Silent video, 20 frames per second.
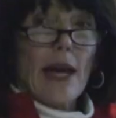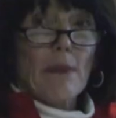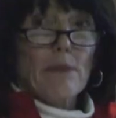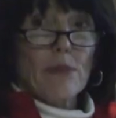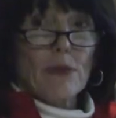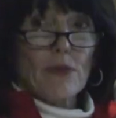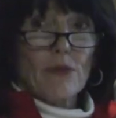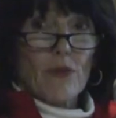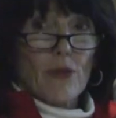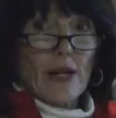
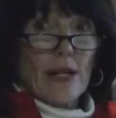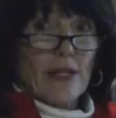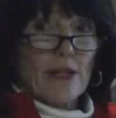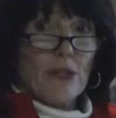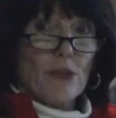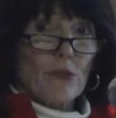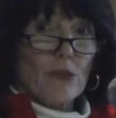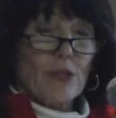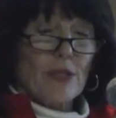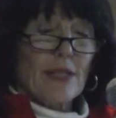apple
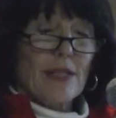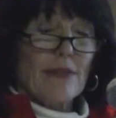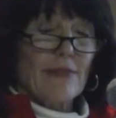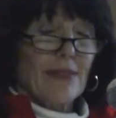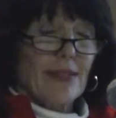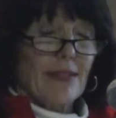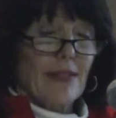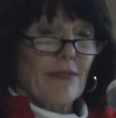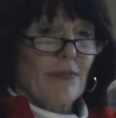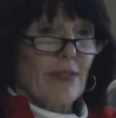varieties weren't
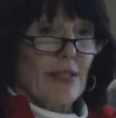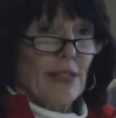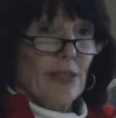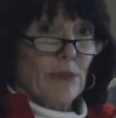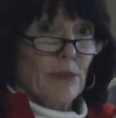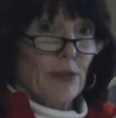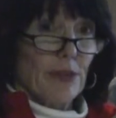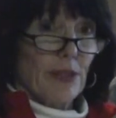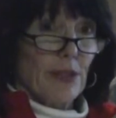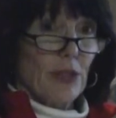even
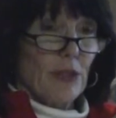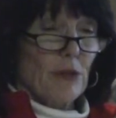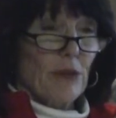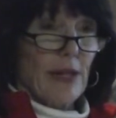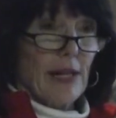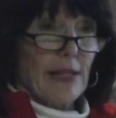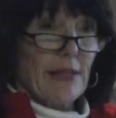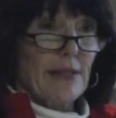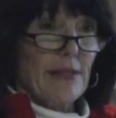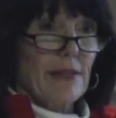available in the
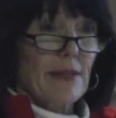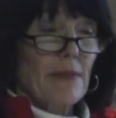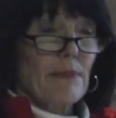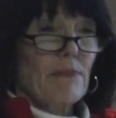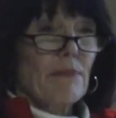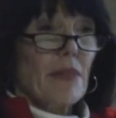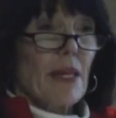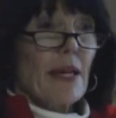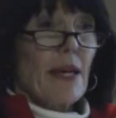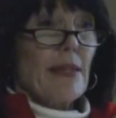US.
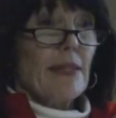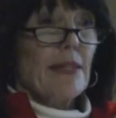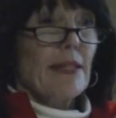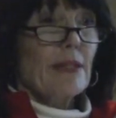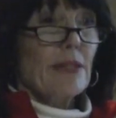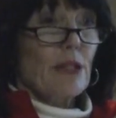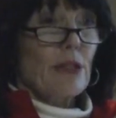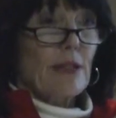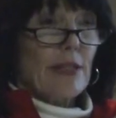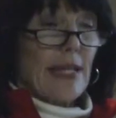
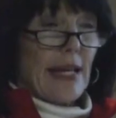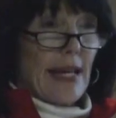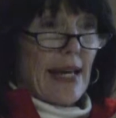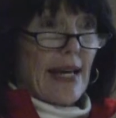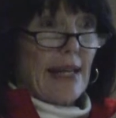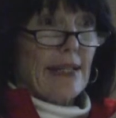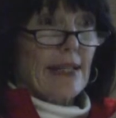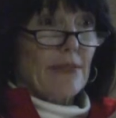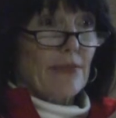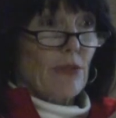These are
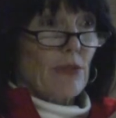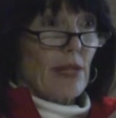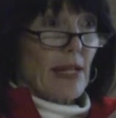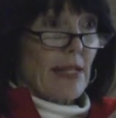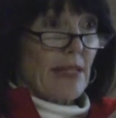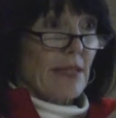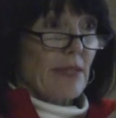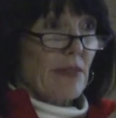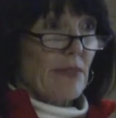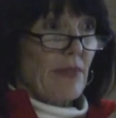tannic
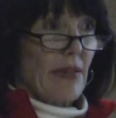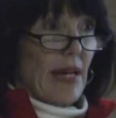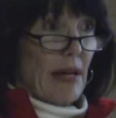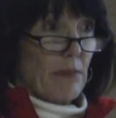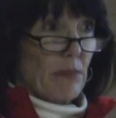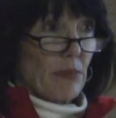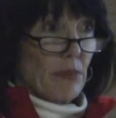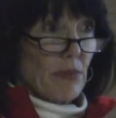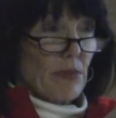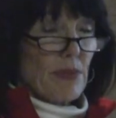varieties of
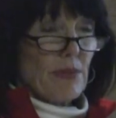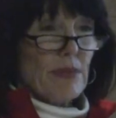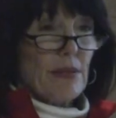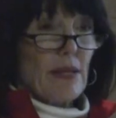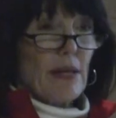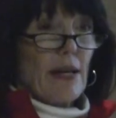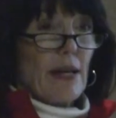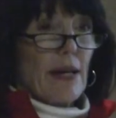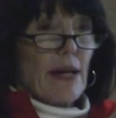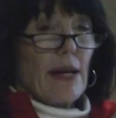apples.
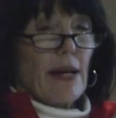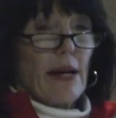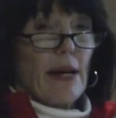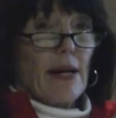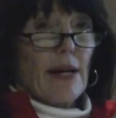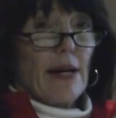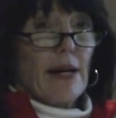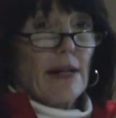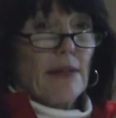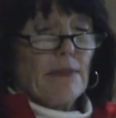
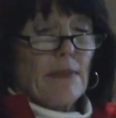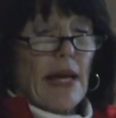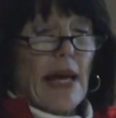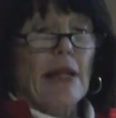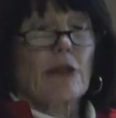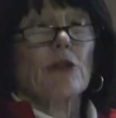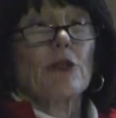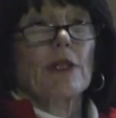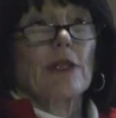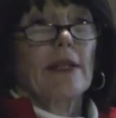Um,
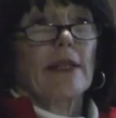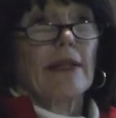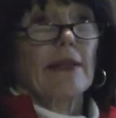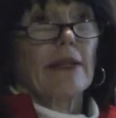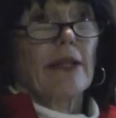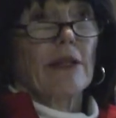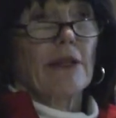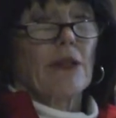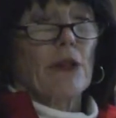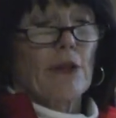actually,
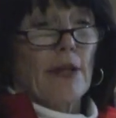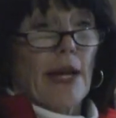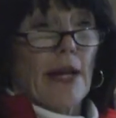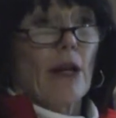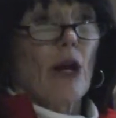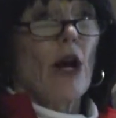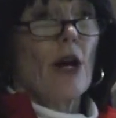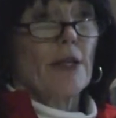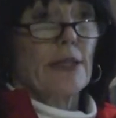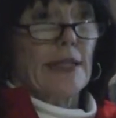they're not
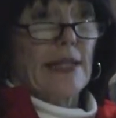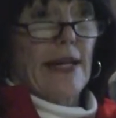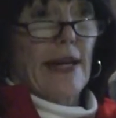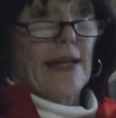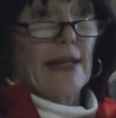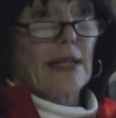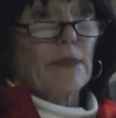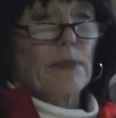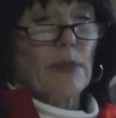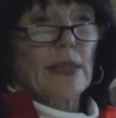all
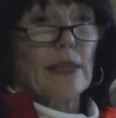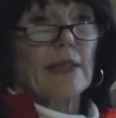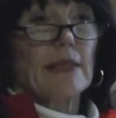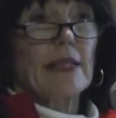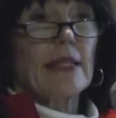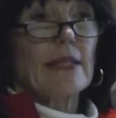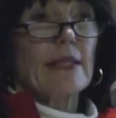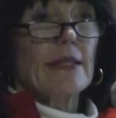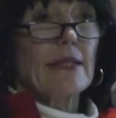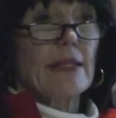tannic, but at
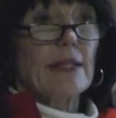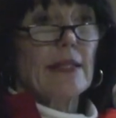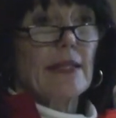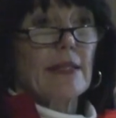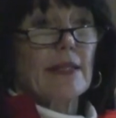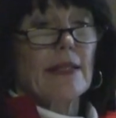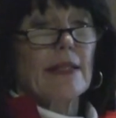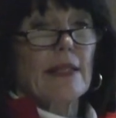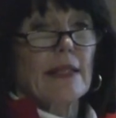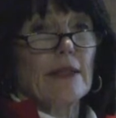least
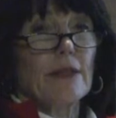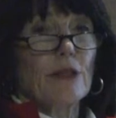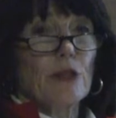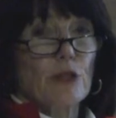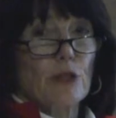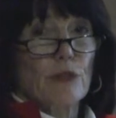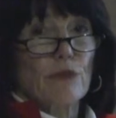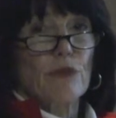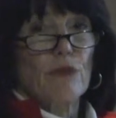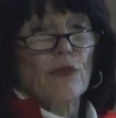in the
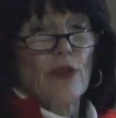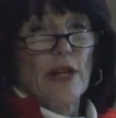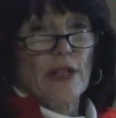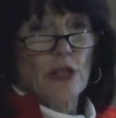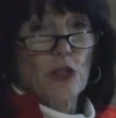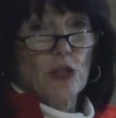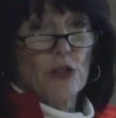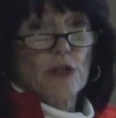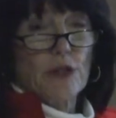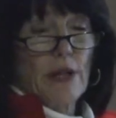English and
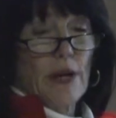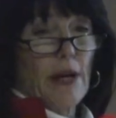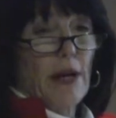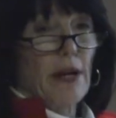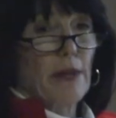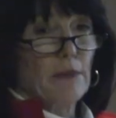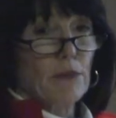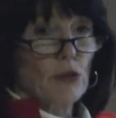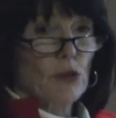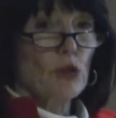French
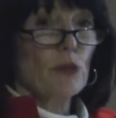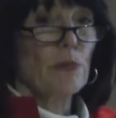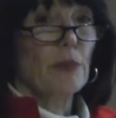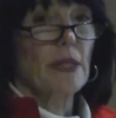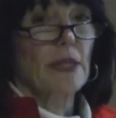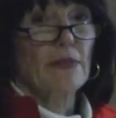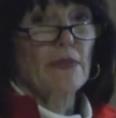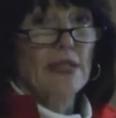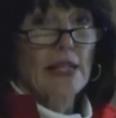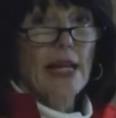um,
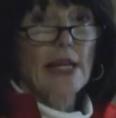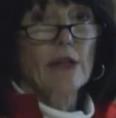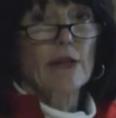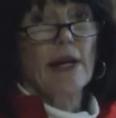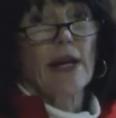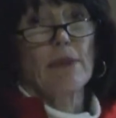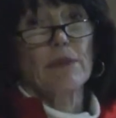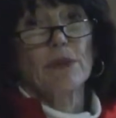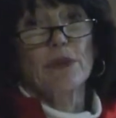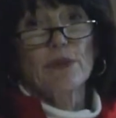grouping of cider
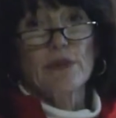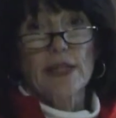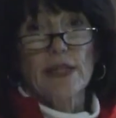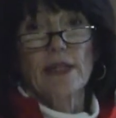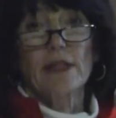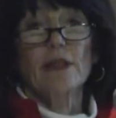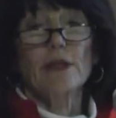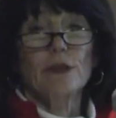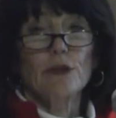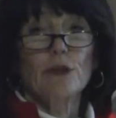apples,
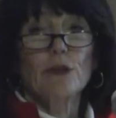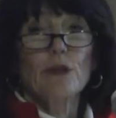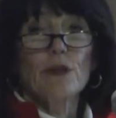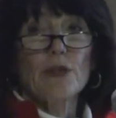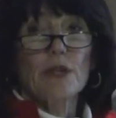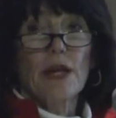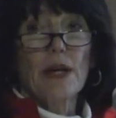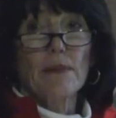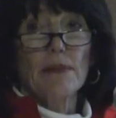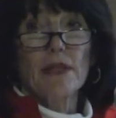they include
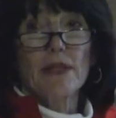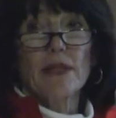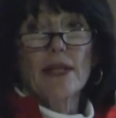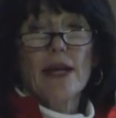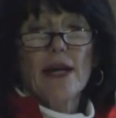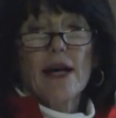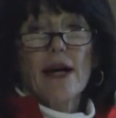some that